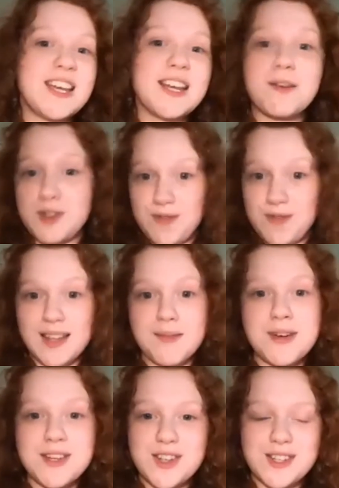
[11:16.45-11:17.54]
It was finally my
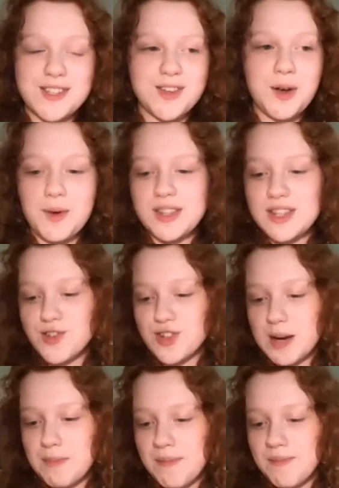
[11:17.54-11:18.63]
chance to go on this trip.